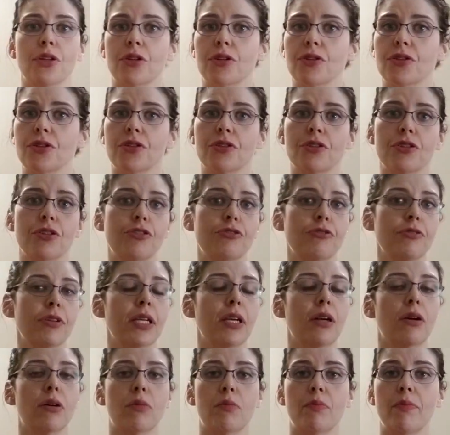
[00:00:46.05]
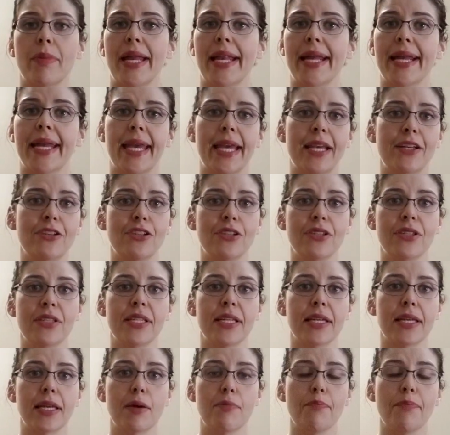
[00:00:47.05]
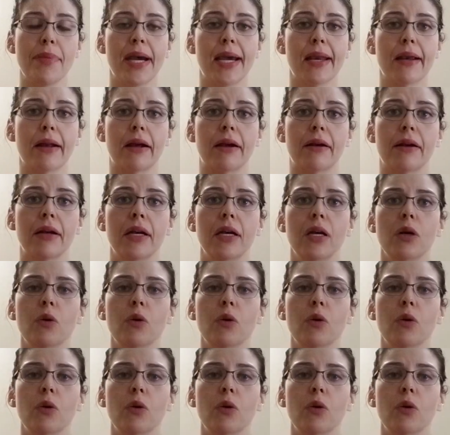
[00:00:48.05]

or surgery or medications to get better.